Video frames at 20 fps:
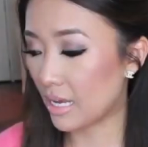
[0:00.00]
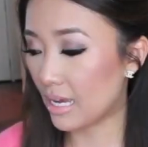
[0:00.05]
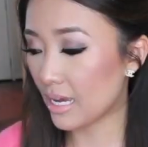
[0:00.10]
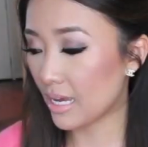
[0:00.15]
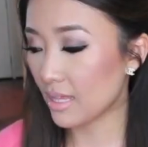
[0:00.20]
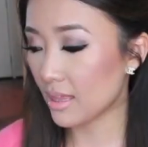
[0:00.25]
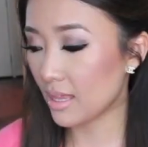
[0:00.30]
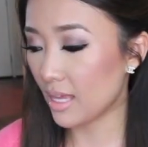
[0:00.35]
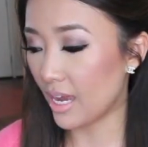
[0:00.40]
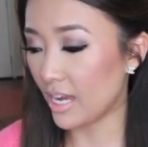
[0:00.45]
can't
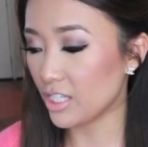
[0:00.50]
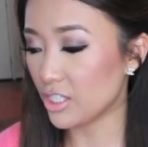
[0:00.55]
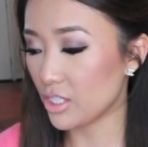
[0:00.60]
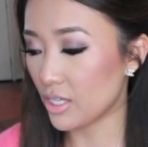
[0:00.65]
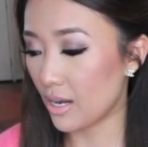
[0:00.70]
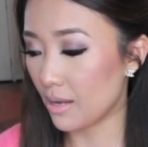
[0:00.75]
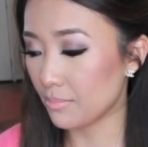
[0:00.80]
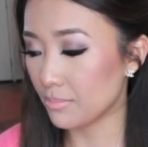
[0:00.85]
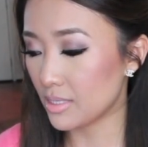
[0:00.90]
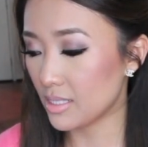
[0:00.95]
get the
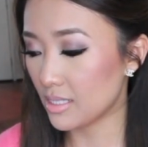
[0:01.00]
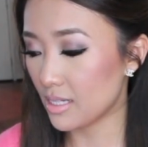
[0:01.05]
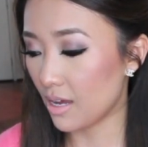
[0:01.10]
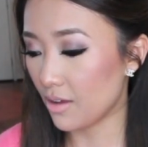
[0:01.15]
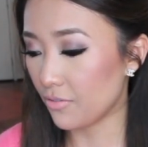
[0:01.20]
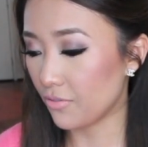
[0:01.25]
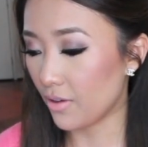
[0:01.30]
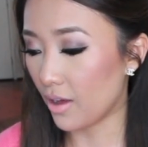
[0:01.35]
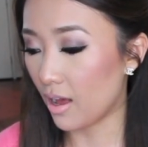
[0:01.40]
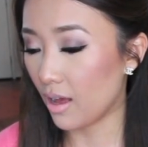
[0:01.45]
H&M
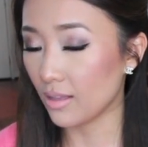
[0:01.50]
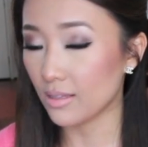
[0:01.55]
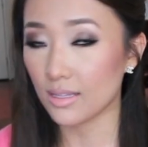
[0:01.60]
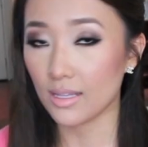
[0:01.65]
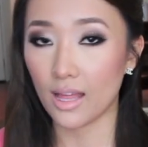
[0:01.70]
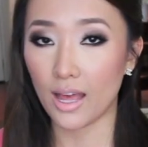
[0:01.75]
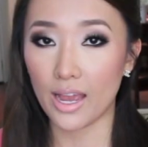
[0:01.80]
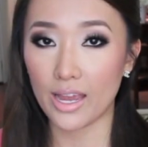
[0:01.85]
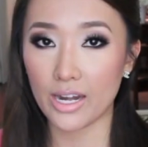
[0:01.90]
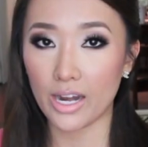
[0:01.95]
stuff
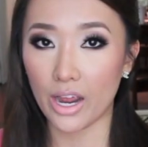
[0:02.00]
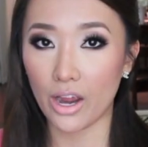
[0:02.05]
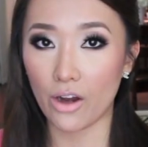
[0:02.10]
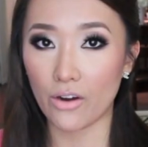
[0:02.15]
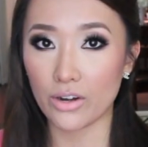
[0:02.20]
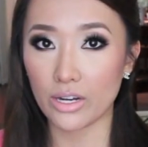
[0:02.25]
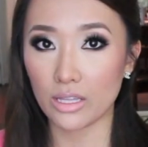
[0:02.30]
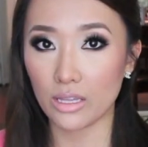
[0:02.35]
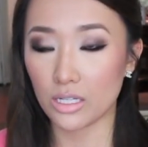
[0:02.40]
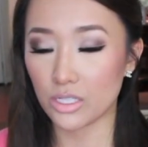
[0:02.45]
online, I
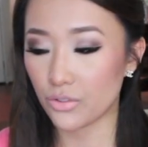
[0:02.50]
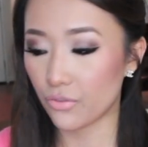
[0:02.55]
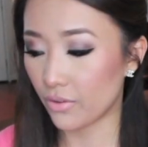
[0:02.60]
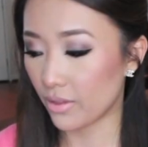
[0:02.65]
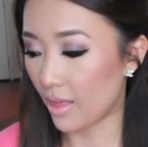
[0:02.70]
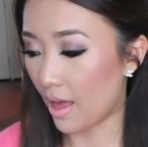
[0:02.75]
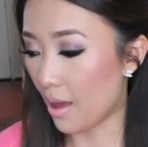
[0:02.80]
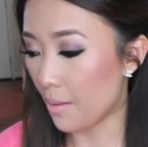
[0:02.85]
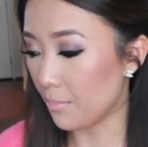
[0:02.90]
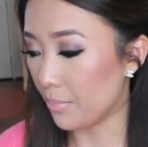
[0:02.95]
already looked for
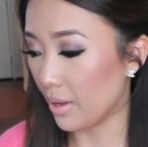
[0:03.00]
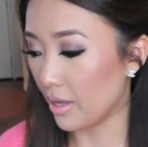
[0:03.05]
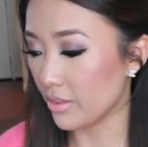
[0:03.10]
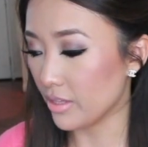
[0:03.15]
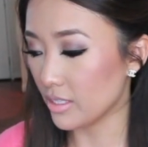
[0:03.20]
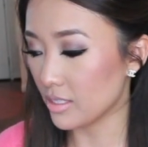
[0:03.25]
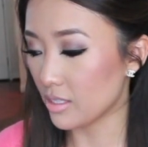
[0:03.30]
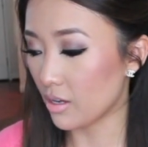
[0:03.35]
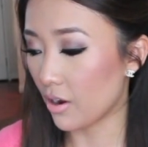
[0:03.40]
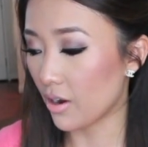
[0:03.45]
that, but
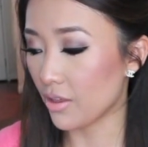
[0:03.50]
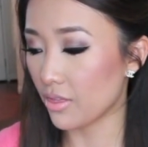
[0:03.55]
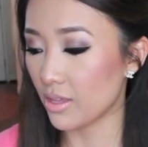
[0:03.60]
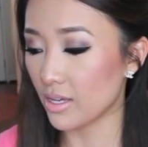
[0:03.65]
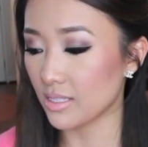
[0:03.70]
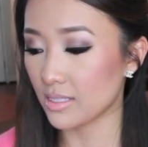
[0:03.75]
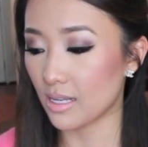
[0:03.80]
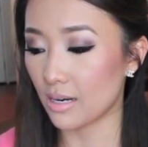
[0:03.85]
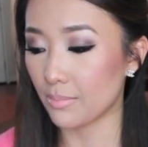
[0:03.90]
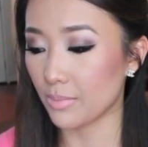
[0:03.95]
the Zara
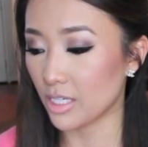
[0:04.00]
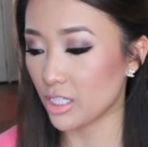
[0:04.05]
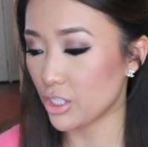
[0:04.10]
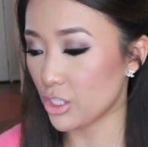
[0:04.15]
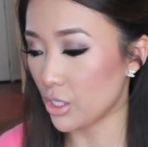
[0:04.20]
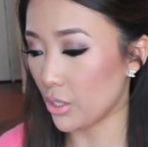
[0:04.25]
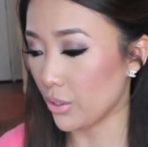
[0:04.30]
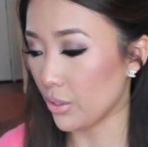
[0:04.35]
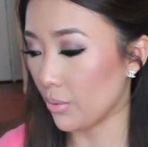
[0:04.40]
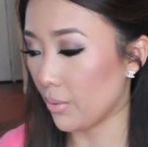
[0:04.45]
things that I'm going to
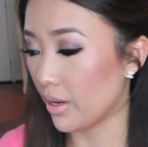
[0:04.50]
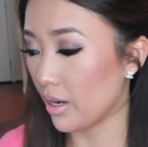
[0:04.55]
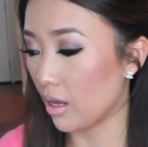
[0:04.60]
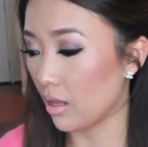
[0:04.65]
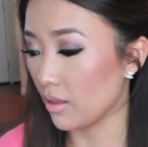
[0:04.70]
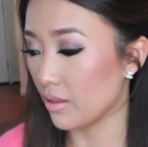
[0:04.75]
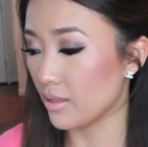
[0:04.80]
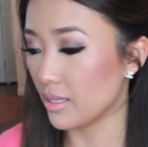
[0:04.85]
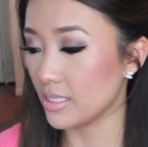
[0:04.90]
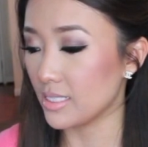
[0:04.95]
show you and
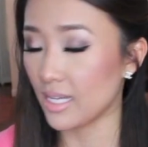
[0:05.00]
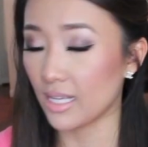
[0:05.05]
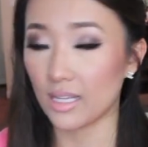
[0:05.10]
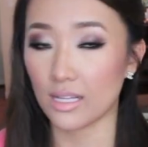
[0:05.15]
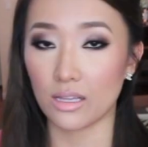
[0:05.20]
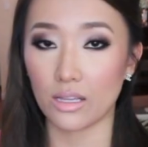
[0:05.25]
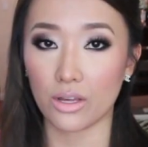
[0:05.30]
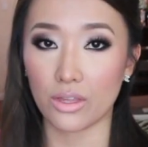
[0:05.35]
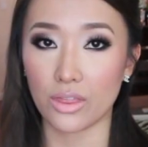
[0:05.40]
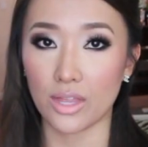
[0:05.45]
all of the
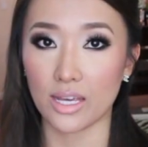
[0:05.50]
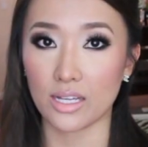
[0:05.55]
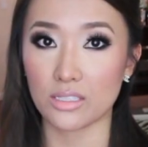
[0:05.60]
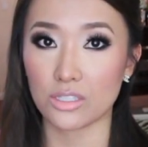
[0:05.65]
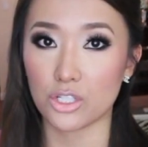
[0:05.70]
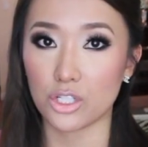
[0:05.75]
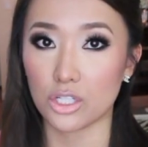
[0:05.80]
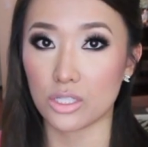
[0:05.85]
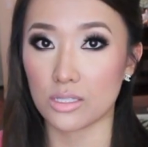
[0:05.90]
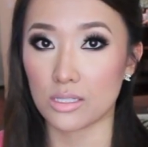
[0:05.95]
Daily Look
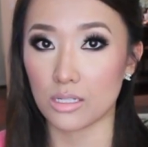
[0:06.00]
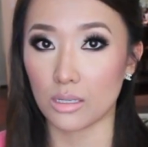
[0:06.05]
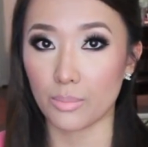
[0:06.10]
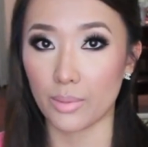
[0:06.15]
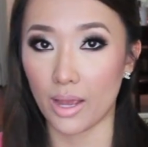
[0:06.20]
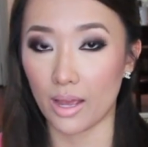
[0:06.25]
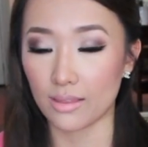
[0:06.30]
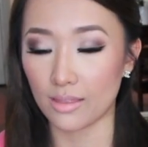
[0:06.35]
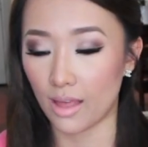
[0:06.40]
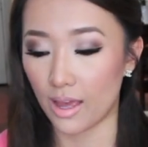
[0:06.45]
things should still
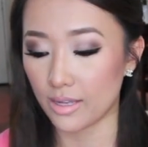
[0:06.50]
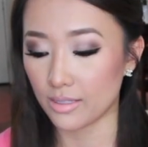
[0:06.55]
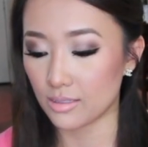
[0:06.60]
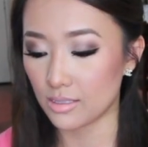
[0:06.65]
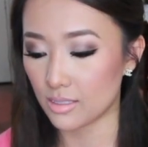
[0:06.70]
be online.